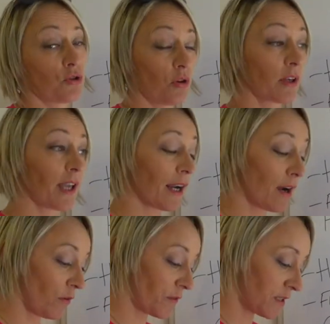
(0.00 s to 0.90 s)
Try and get it
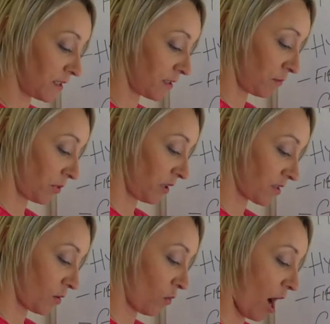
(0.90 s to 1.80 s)
out of the system, because
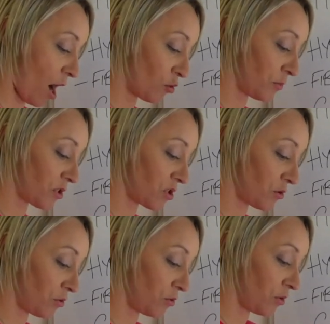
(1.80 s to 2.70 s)
it will help
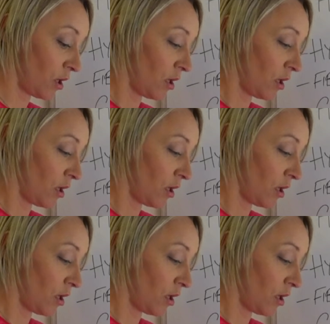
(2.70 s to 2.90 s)
to